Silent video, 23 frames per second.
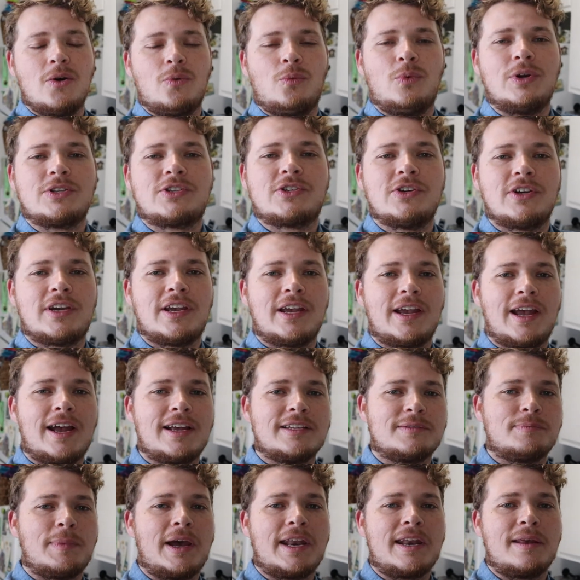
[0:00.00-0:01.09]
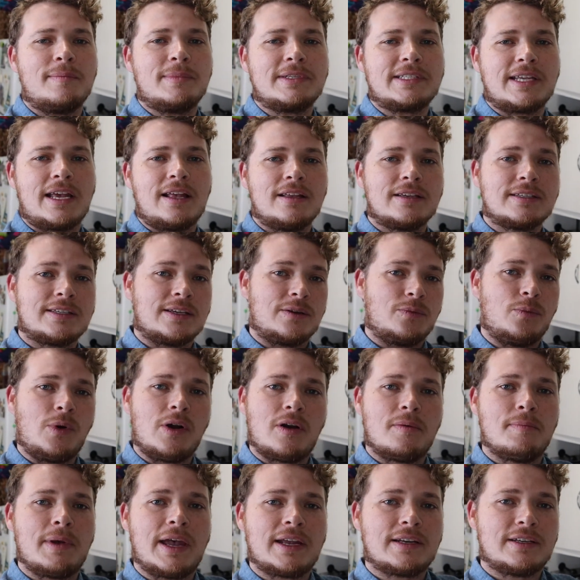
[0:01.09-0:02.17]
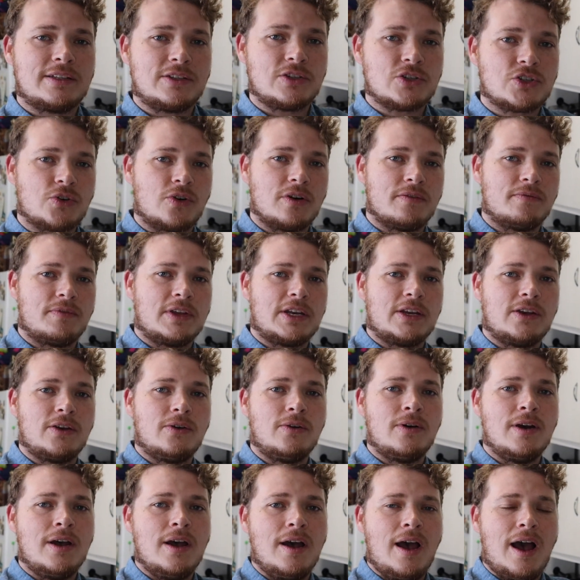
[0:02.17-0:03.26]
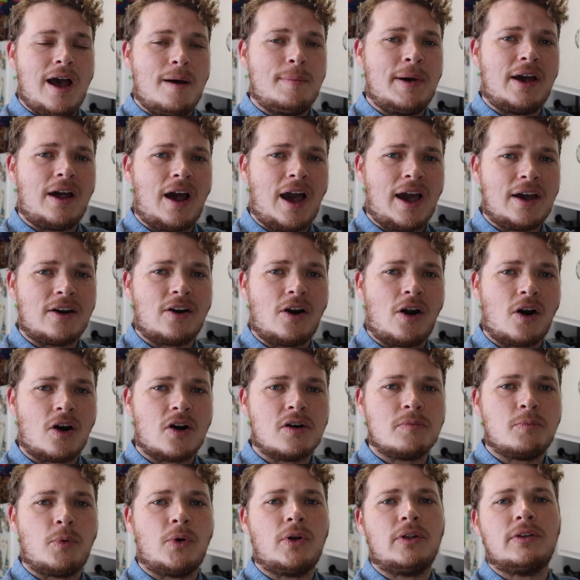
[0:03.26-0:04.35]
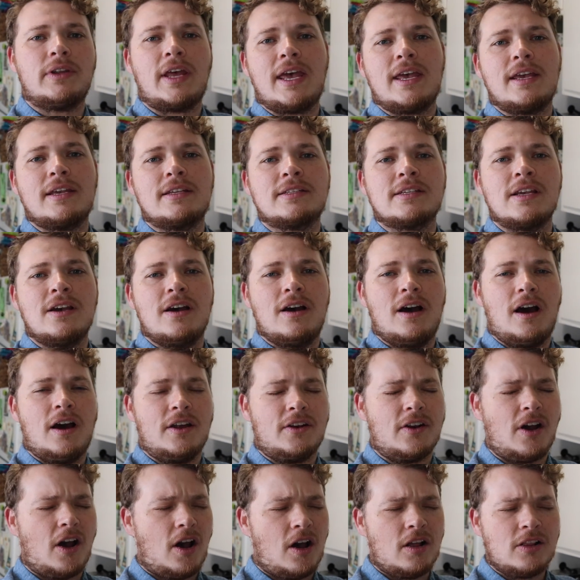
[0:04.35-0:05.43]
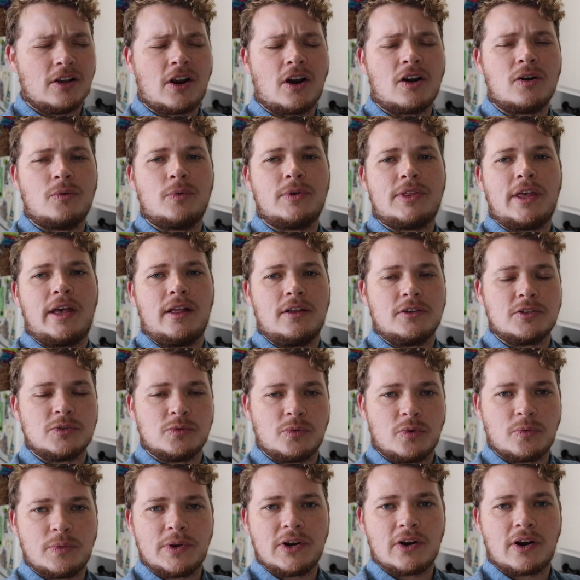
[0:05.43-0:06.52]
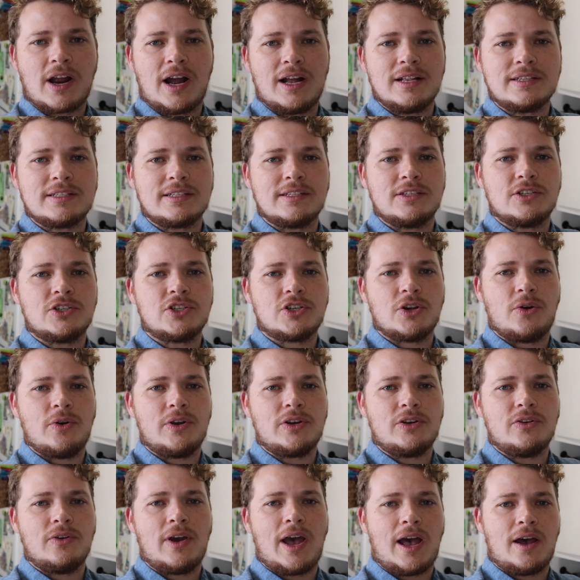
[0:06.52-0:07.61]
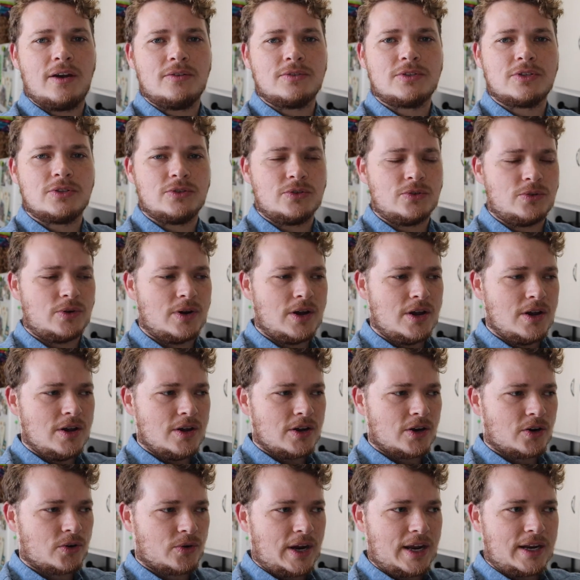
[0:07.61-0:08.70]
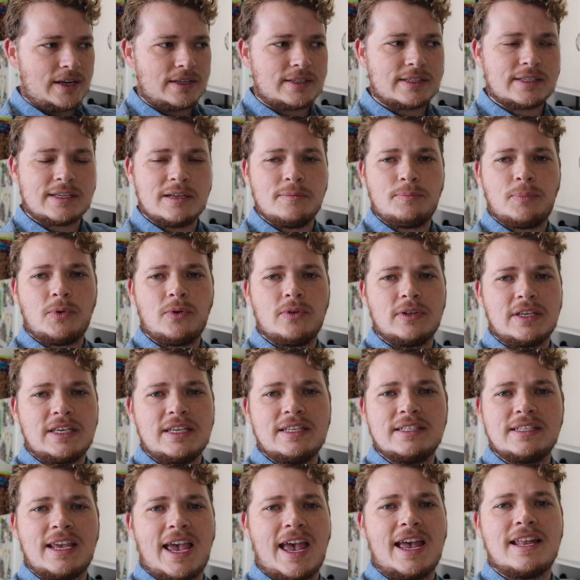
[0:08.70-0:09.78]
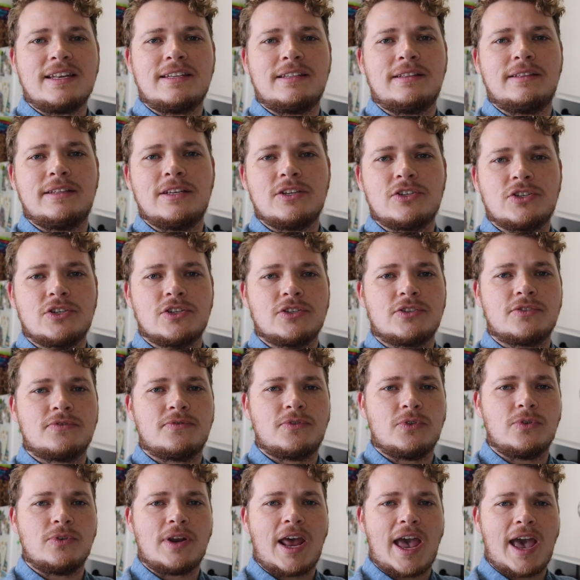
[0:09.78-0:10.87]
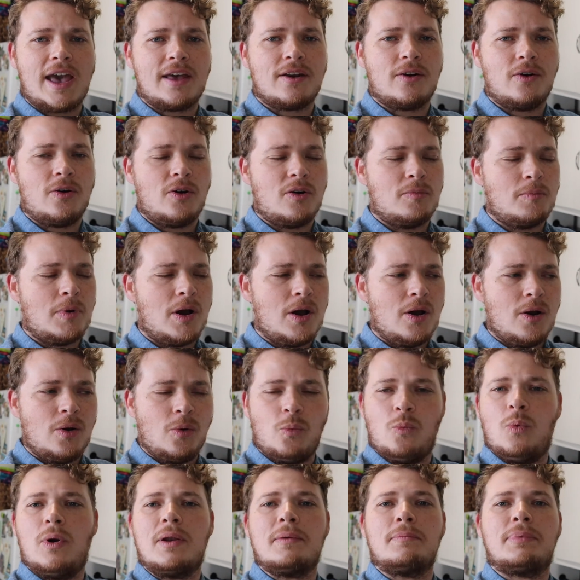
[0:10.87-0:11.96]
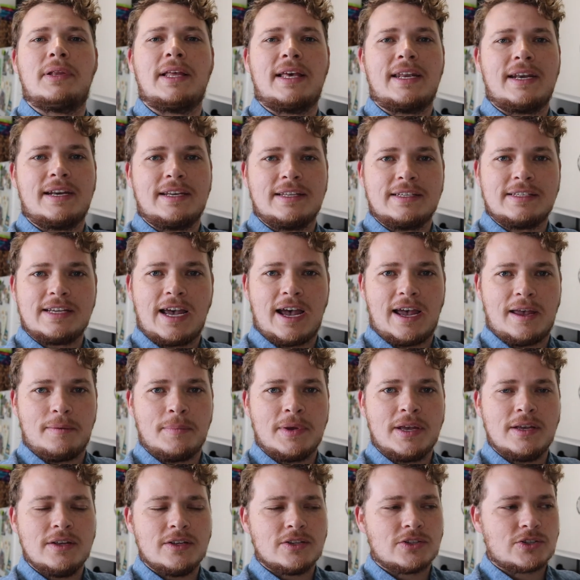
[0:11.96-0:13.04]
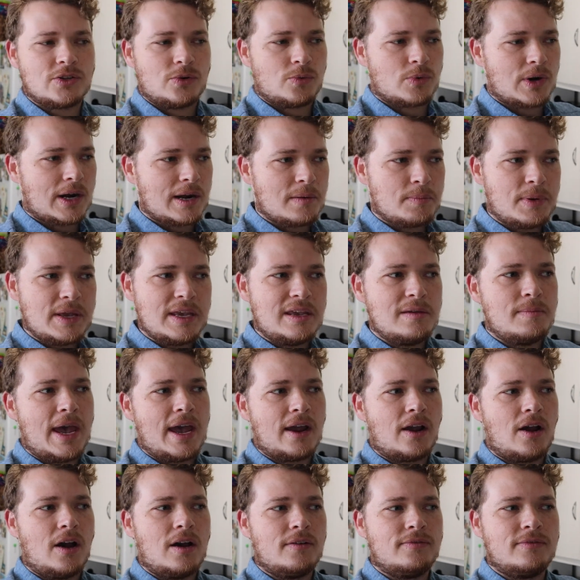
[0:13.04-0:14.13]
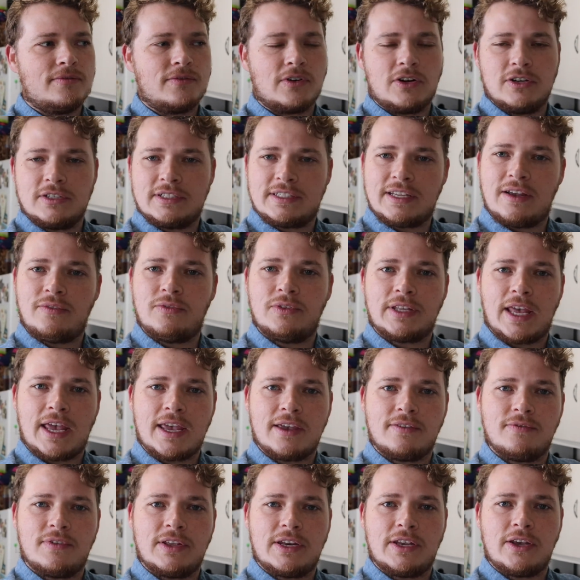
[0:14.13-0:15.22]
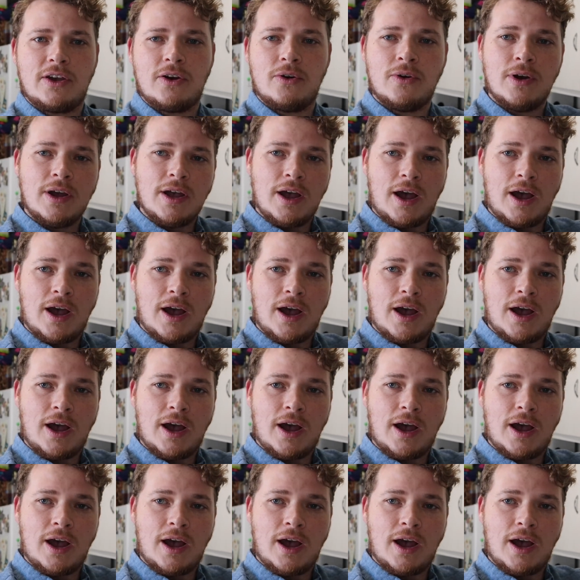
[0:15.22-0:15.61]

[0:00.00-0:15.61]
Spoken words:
What's cooking, guys? My name is Alex and welcome back to this short video about how to hard-boiled eggs on a la carte with Alex, where we are constantly showing you how to create simple, easy, and delicious food at home, one plate at a time. So we're going to piggyback off of our deviled egg video.